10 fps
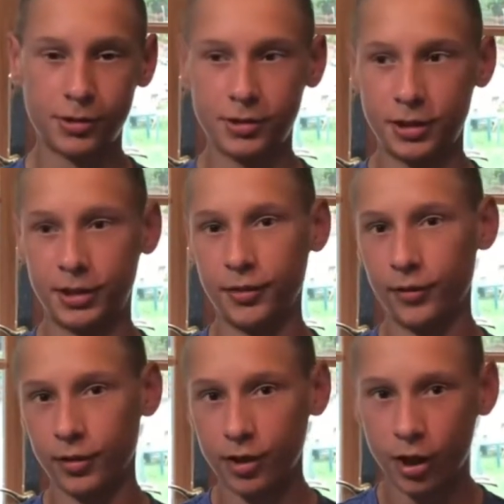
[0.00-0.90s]
You see
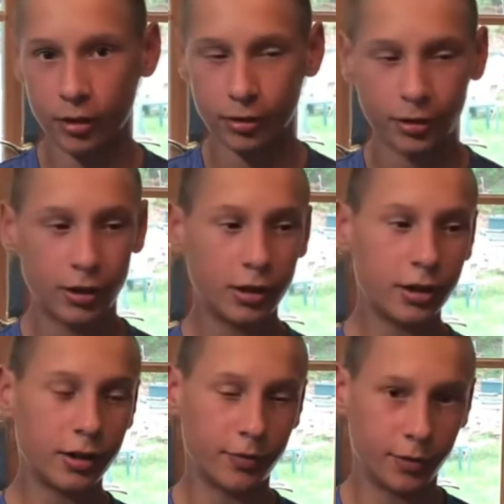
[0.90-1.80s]
different colored
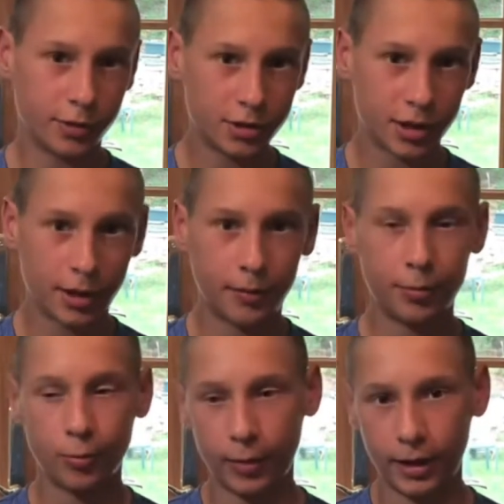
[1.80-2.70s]
different shaped,
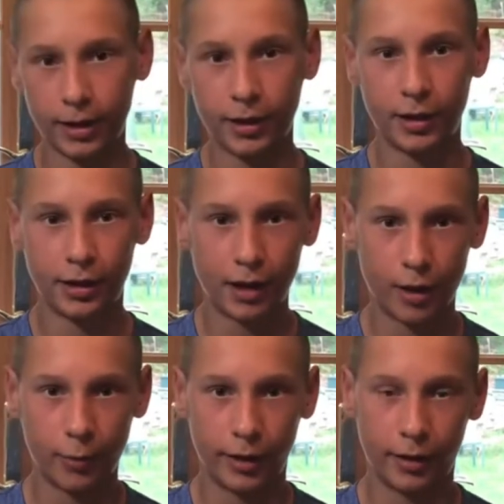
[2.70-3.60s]
weighted, and
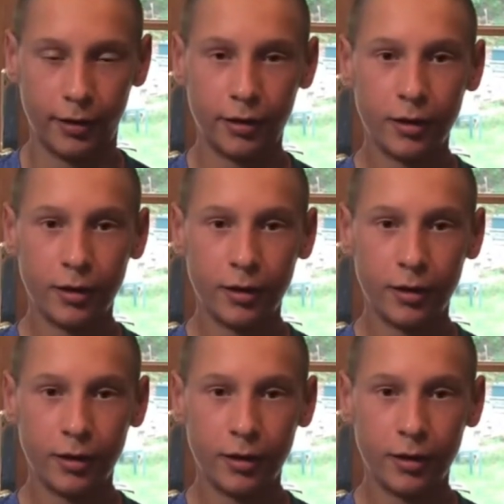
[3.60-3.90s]
not weighted.